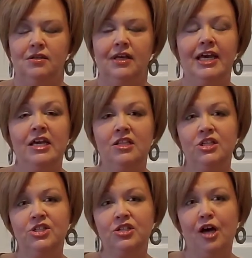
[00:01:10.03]

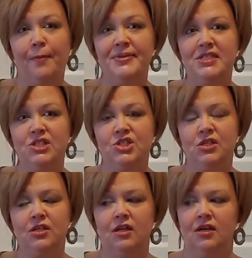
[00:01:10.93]
English
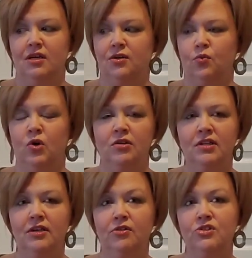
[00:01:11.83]
composition, world
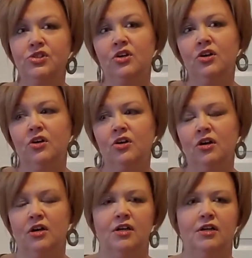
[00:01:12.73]
literature,
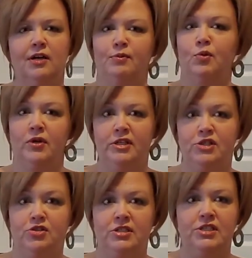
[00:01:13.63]
and I'm a world
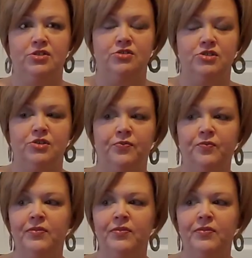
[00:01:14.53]
history teacher too.